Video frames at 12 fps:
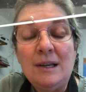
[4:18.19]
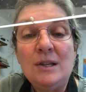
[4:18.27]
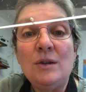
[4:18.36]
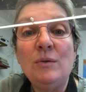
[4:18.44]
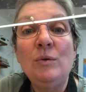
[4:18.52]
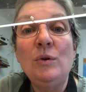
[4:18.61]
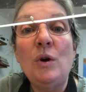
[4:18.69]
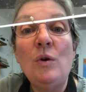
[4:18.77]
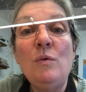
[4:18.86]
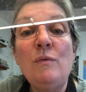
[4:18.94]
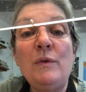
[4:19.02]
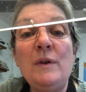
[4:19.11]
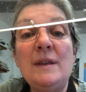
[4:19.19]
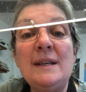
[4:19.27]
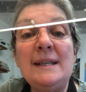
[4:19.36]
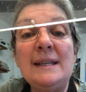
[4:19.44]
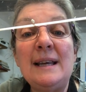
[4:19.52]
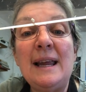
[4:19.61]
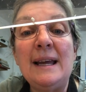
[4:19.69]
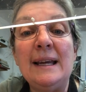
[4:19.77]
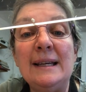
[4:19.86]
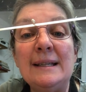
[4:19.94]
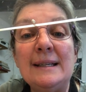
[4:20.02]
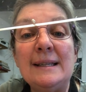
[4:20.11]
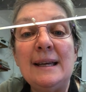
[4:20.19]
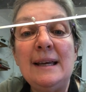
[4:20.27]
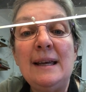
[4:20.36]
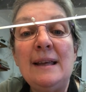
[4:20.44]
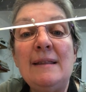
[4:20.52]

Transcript: So go for the slice